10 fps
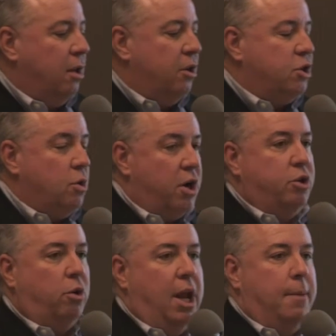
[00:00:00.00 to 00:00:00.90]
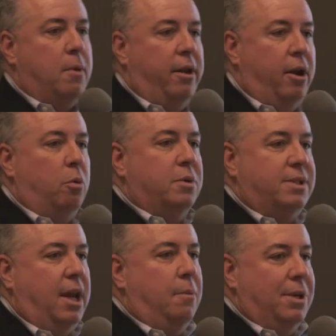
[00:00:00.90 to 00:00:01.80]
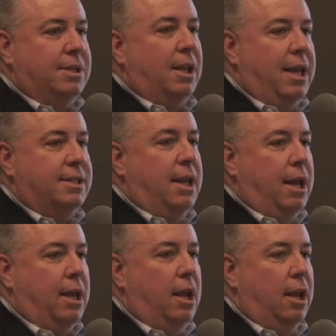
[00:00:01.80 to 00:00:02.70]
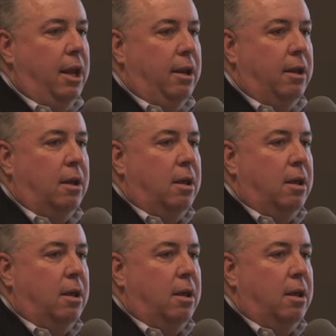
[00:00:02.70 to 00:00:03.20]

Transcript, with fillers: the structural name on there will say bisglycinate chelate.